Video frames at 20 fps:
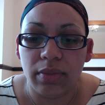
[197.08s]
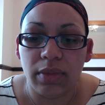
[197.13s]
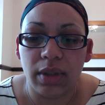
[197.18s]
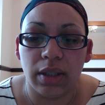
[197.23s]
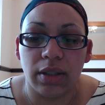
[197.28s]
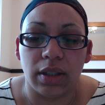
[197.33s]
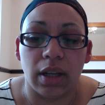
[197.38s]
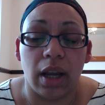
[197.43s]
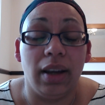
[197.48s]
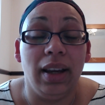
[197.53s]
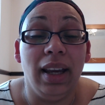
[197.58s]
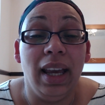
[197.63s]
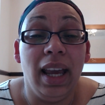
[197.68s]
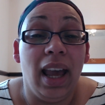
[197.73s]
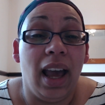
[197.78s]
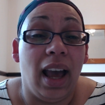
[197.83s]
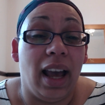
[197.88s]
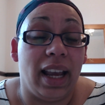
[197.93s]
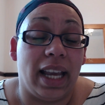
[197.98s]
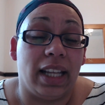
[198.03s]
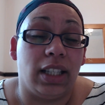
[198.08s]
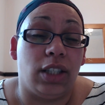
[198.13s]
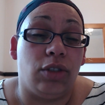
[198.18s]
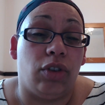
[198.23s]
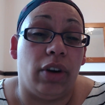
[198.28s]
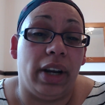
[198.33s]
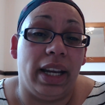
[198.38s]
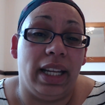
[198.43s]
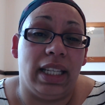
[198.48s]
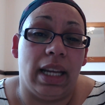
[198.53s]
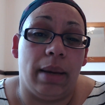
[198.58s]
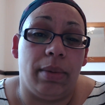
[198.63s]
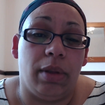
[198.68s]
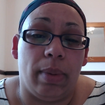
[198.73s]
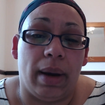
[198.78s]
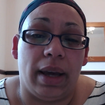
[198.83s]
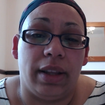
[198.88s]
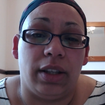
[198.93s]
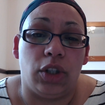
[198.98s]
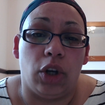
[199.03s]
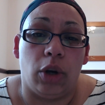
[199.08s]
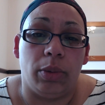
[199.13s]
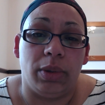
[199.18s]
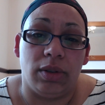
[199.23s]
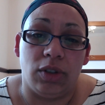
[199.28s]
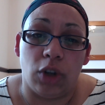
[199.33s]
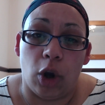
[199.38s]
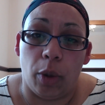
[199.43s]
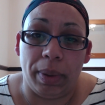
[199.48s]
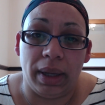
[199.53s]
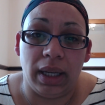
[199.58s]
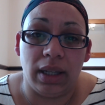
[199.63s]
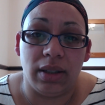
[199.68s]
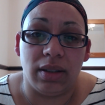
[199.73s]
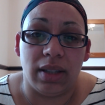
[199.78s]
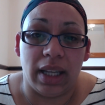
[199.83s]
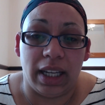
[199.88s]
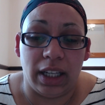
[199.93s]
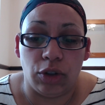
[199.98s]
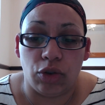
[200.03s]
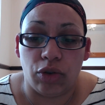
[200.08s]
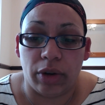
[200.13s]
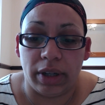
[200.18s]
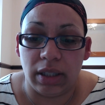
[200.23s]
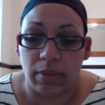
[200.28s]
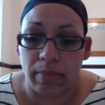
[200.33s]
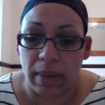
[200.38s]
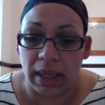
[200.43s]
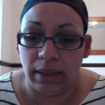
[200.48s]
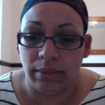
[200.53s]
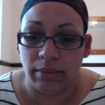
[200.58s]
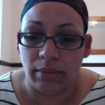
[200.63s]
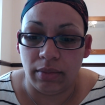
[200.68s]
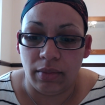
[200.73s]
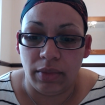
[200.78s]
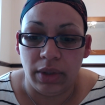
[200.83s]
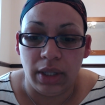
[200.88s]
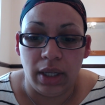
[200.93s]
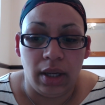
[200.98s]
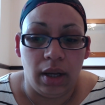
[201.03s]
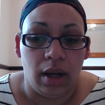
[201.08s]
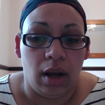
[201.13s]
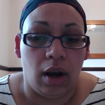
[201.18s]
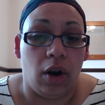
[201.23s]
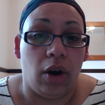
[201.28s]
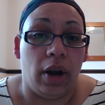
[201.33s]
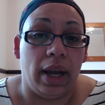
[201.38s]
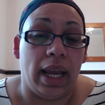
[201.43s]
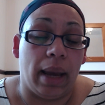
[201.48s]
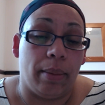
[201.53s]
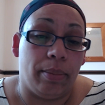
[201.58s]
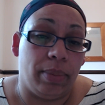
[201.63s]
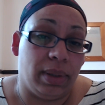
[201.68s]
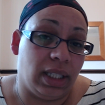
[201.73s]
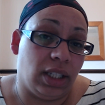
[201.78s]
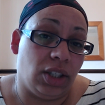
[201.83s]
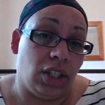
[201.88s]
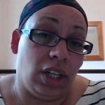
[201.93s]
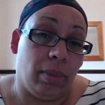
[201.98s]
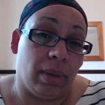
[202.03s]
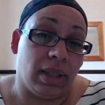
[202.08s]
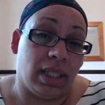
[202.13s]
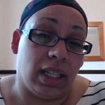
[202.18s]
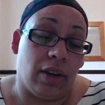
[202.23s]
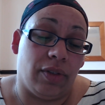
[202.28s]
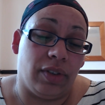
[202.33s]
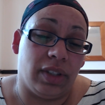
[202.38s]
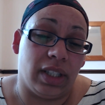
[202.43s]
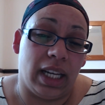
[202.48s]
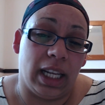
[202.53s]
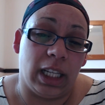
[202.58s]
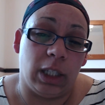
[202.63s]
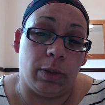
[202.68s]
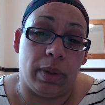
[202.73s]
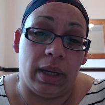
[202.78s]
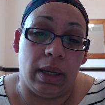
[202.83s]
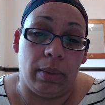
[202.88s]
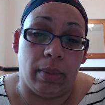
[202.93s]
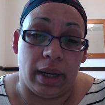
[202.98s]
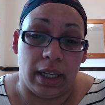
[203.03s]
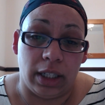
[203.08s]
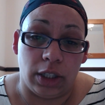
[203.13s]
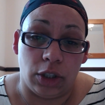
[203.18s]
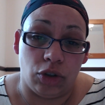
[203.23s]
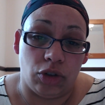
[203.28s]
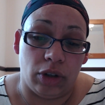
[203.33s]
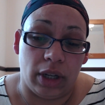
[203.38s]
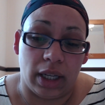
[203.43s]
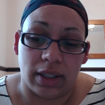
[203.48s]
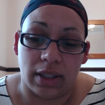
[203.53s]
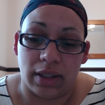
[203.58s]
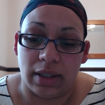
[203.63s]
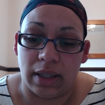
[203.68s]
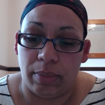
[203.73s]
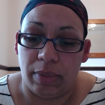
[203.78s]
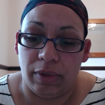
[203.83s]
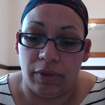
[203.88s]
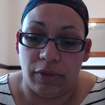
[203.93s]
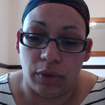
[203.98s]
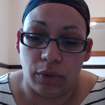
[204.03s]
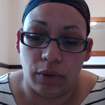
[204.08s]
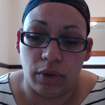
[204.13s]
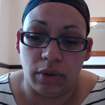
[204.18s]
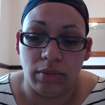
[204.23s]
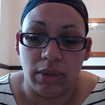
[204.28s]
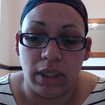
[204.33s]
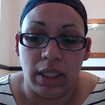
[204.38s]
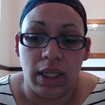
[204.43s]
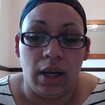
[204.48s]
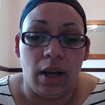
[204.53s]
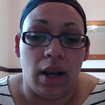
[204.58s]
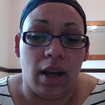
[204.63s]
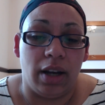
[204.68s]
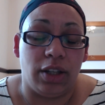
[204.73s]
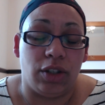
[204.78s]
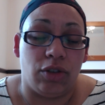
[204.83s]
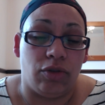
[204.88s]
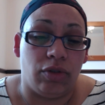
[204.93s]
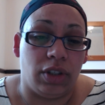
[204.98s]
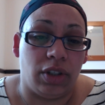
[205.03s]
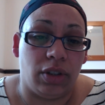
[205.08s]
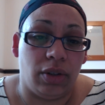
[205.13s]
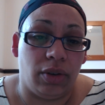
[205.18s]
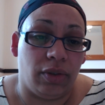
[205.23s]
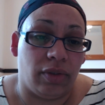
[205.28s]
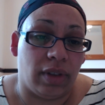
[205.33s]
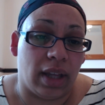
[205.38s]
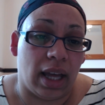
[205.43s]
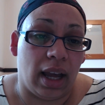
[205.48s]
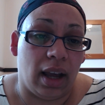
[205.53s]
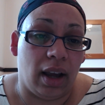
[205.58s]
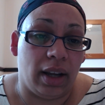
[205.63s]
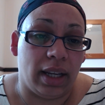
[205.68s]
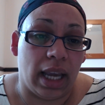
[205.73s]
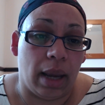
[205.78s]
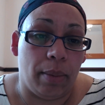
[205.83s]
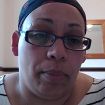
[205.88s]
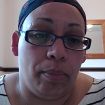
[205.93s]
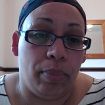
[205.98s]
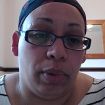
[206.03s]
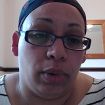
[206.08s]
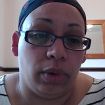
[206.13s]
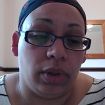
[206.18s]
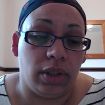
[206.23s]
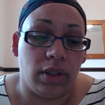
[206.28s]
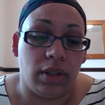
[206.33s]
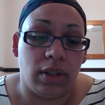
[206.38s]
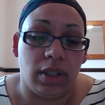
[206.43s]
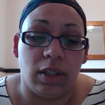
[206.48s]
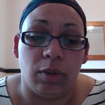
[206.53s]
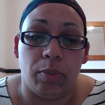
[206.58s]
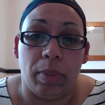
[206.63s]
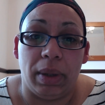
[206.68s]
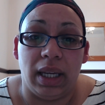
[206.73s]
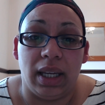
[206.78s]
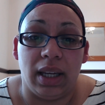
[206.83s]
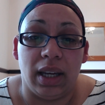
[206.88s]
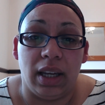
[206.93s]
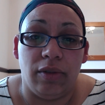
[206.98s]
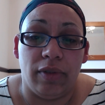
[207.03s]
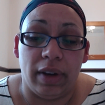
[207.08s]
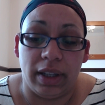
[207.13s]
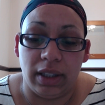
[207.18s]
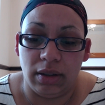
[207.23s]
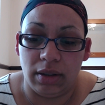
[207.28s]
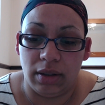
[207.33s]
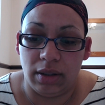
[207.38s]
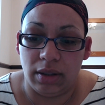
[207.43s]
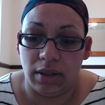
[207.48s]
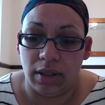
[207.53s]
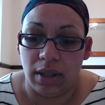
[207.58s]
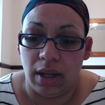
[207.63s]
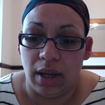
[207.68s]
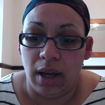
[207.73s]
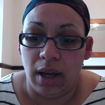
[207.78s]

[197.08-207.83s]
So I get to write in depth about the types of topics that interest me. I am positioning myself as an expert in my industry, as I said before, and as a result of that, I get booked to speak at events